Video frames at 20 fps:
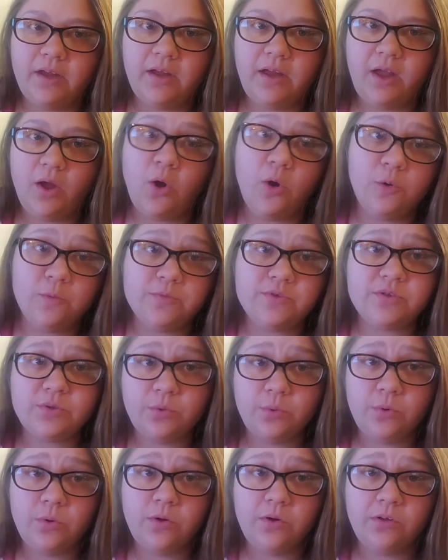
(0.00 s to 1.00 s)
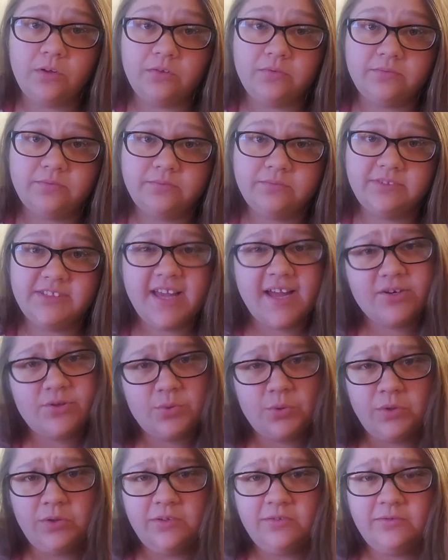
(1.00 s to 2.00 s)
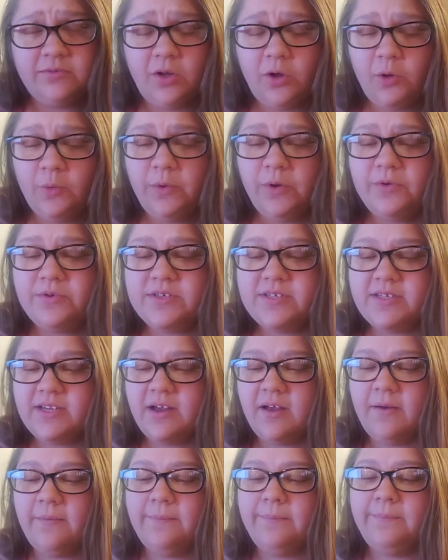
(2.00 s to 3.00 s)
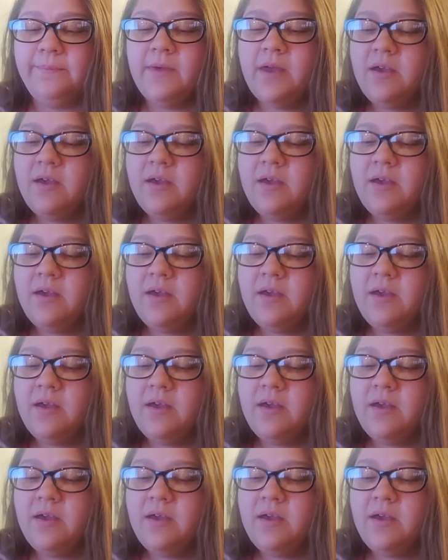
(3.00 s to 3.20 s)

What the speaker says: homeschool schedule almost. I'm